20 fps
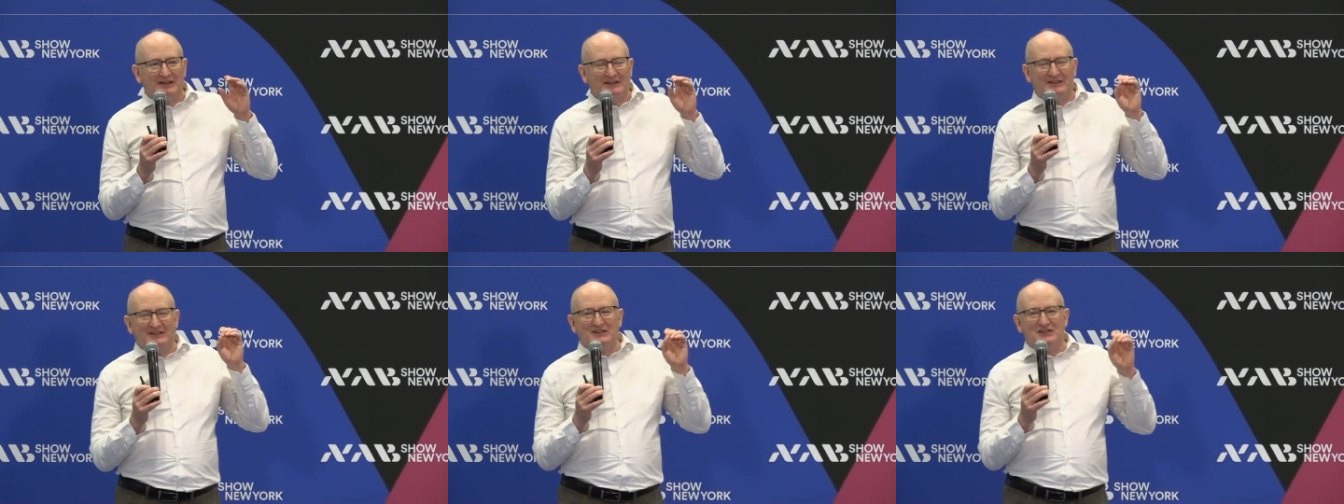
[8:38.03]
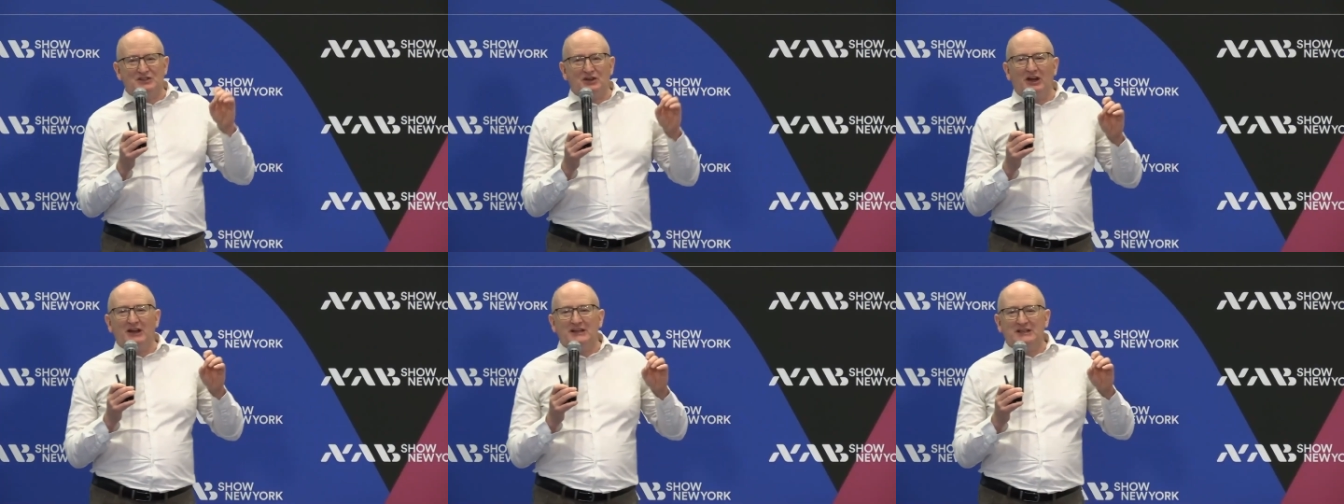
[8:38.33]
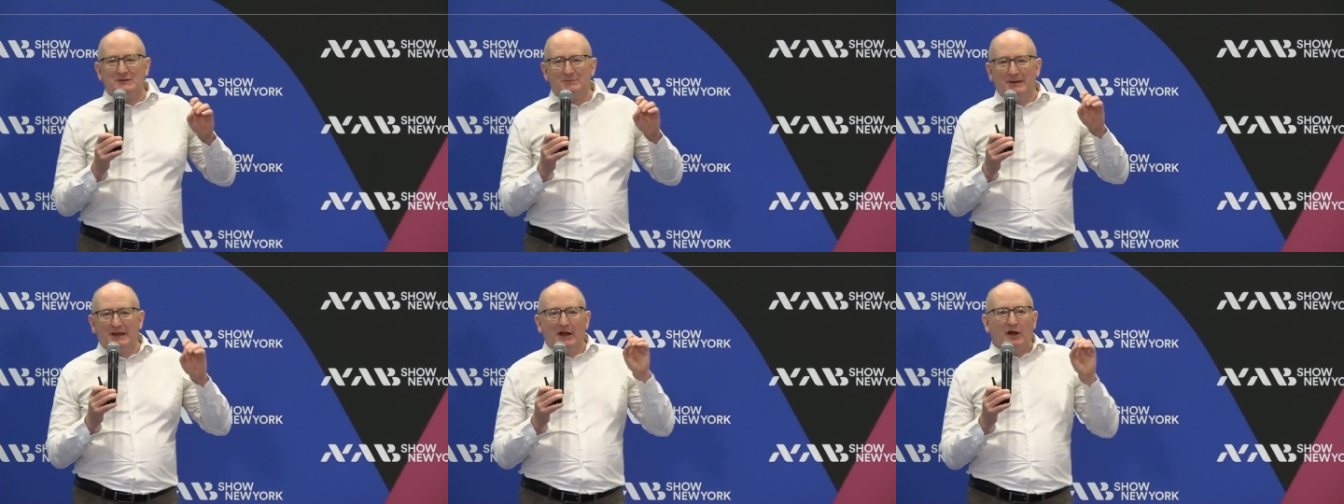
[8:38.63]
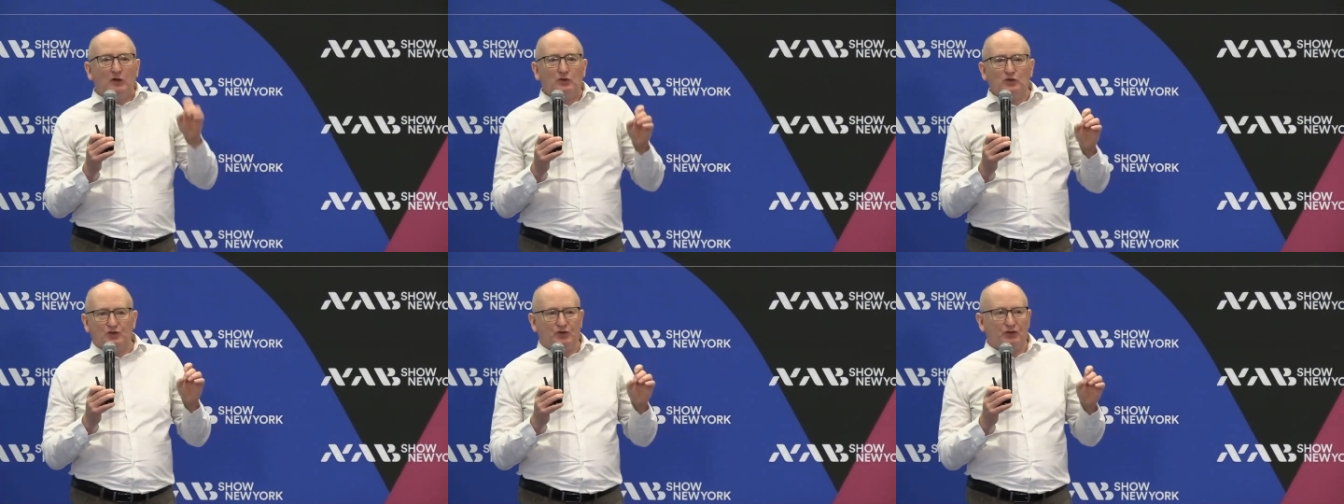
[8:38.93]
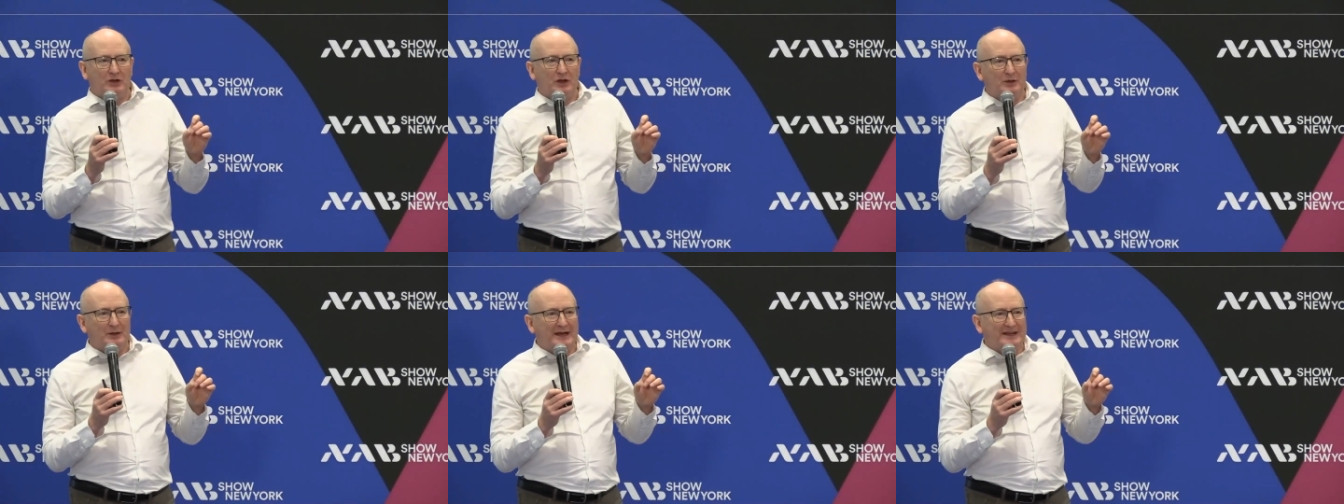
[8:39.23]
designed to be
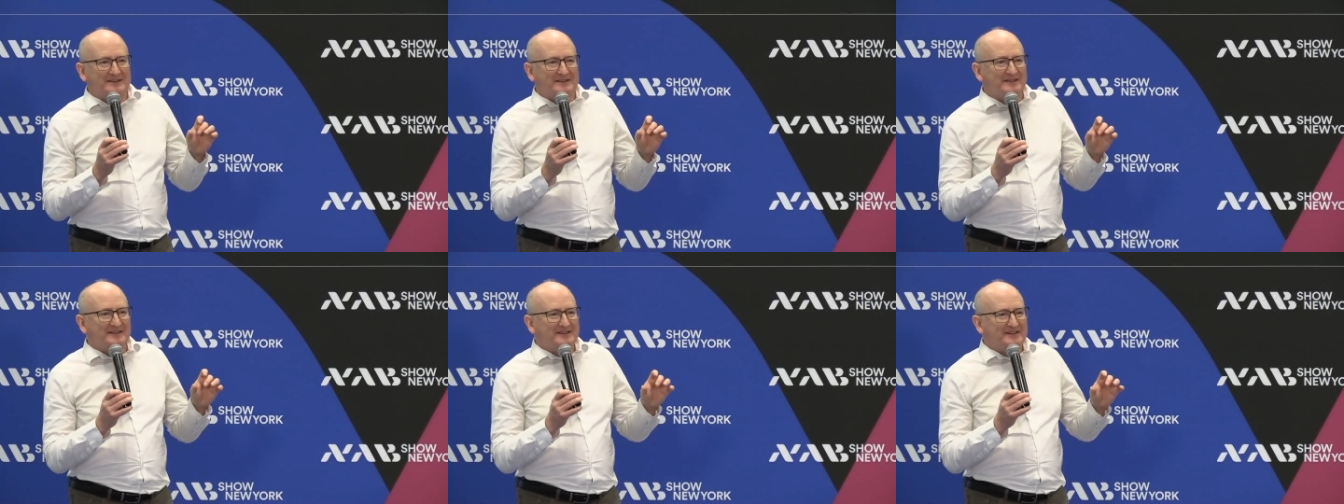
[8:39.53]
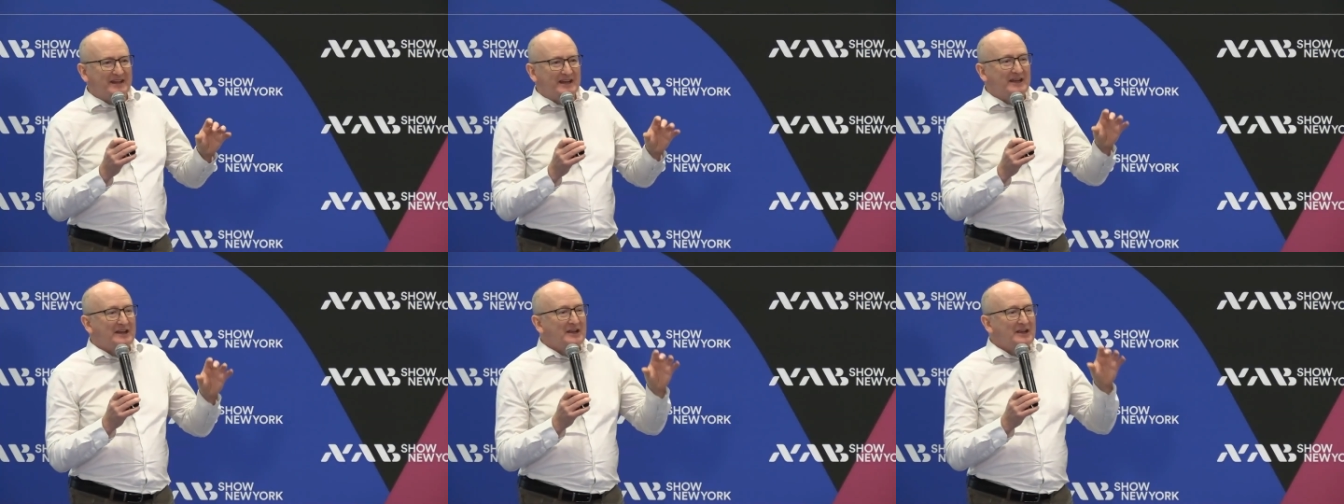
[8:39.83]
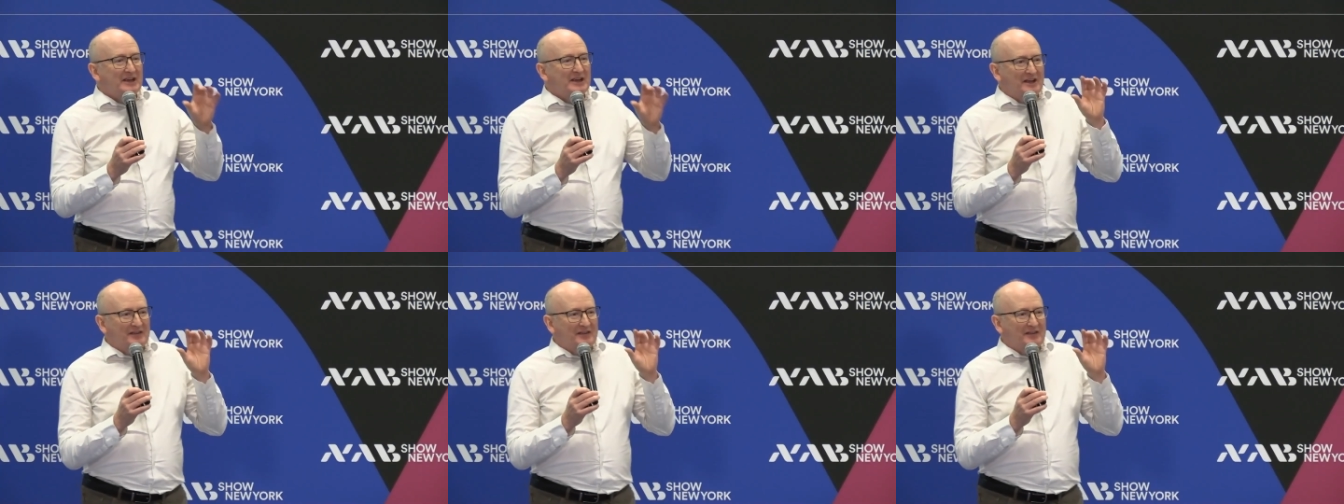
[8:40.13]
ultra low latency.